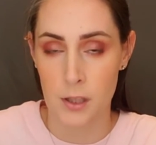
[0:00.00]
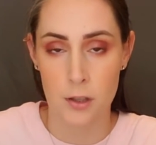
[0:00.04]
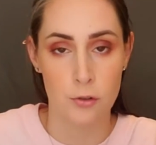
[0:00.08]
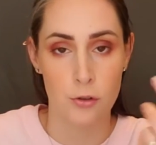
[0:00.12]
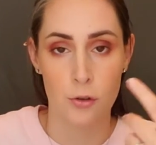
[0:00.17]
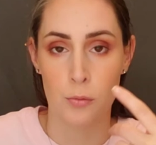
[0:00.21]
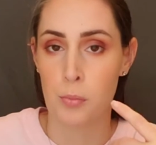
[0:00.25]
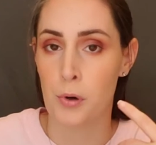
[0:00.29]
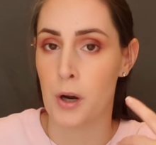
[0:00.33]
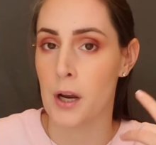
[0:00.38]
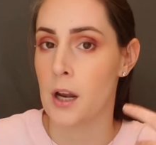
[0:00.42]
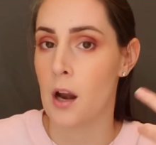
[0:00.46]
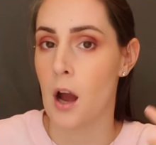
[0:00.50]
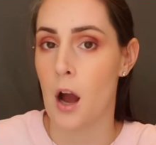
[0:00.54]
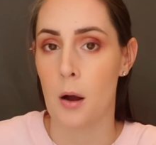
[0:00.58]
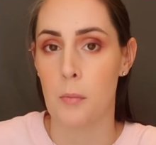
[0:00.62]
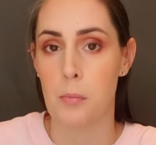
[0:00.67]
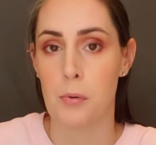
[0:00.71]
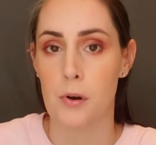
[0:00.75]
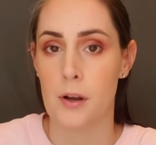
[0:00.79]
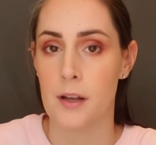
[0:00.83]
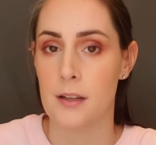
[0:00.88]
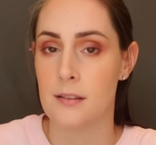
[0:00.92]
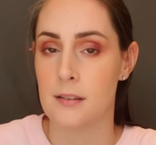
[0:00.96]
Because your brain
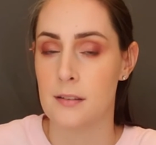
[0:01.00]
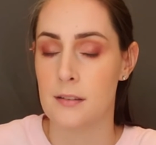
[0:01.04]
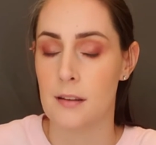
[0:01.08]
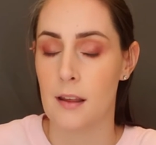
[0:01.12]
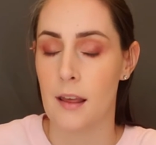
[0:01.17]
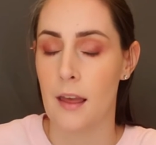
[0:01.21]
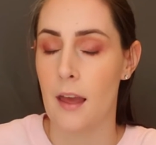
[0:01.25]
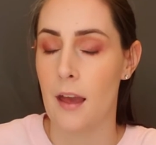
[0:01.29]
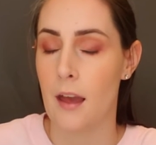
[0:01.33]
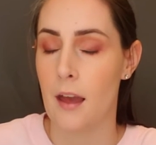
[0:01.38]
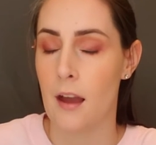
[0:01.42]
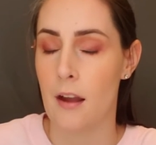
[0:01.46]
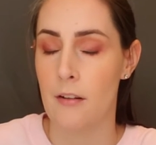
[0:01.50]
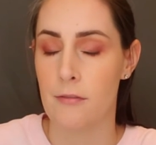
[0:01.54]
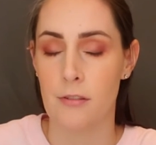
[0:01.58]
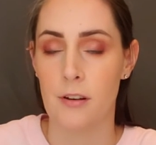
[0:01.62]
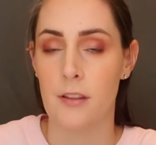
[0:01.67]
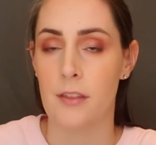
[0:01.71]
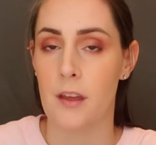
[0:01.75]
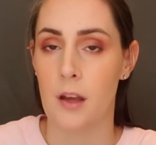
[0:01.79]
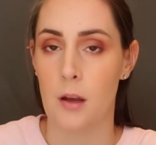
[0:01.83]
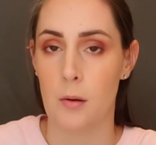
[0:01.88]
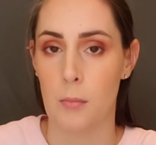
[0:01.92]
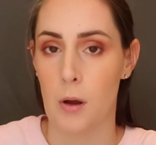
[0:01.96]
operates
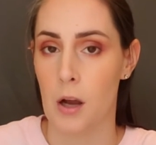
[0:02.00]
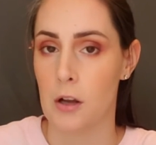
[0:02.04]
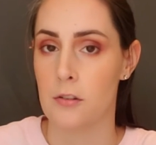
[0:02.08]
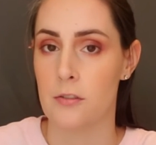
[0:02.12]
everything